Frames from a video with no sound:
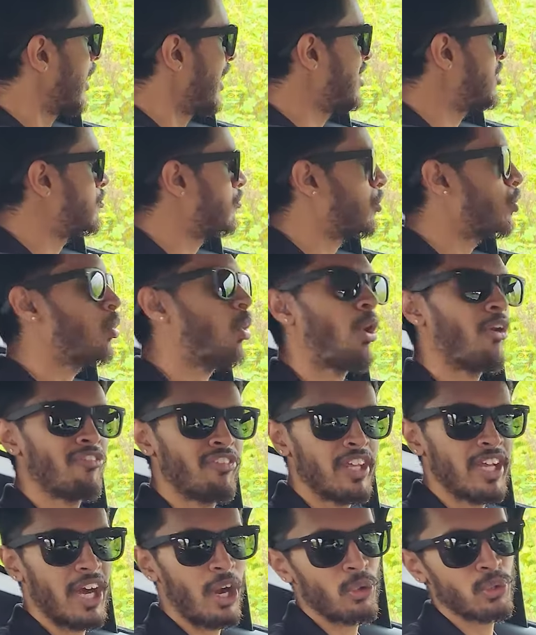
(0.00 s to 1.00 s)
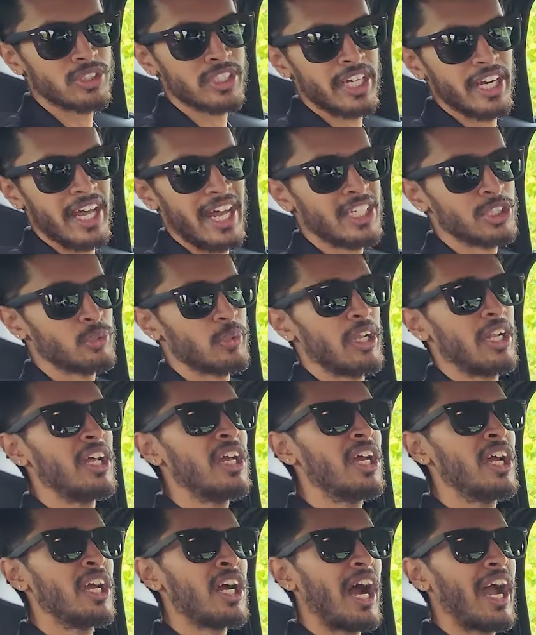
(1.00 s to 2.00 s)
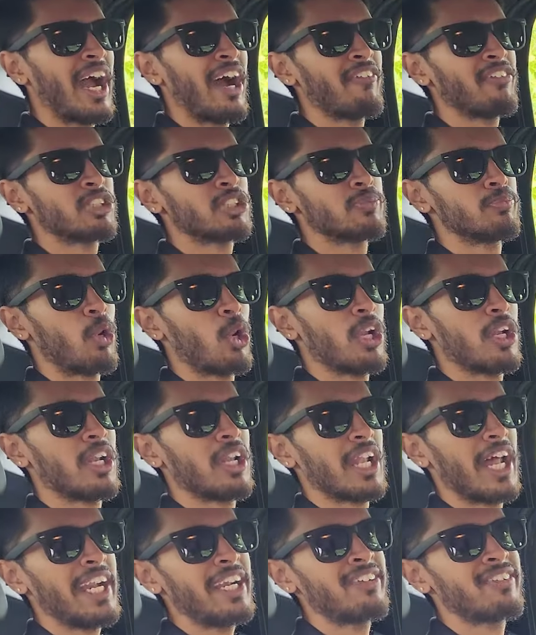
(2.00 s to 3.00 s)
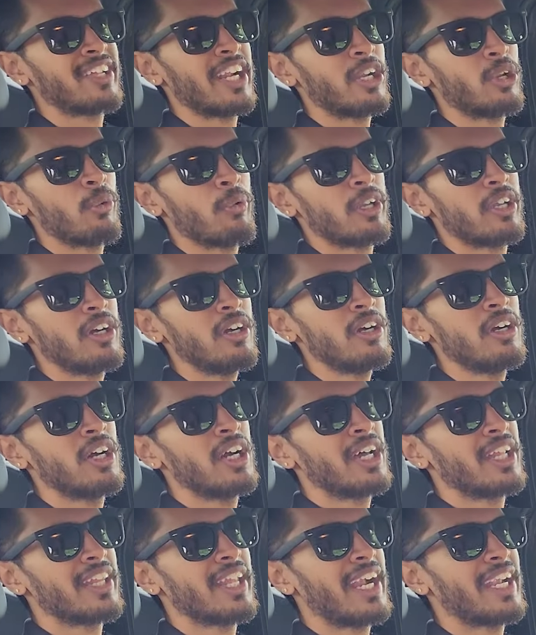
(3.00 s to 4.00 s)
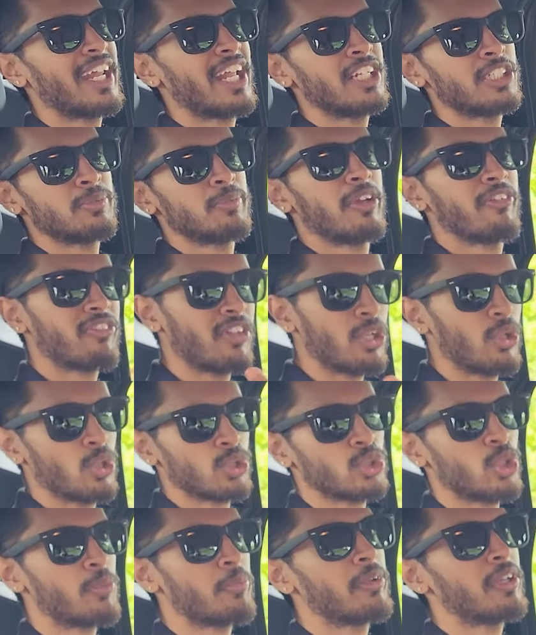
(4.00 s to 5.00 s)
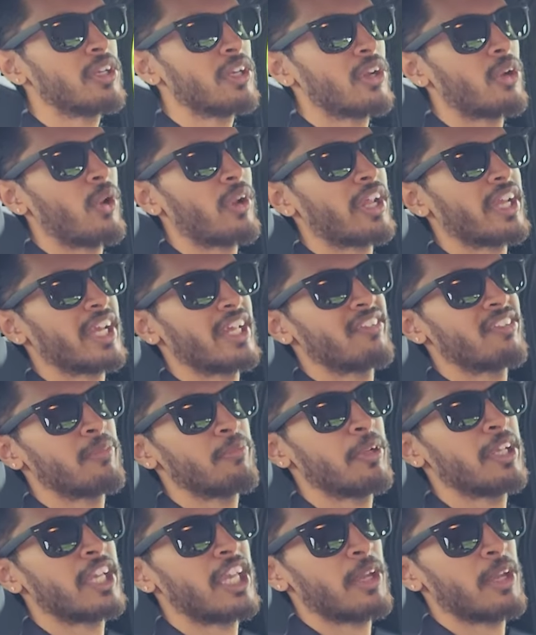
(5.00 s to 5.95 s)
nice view of the outside as well. I have a small light set over here that tells me if the door is open, or I can simply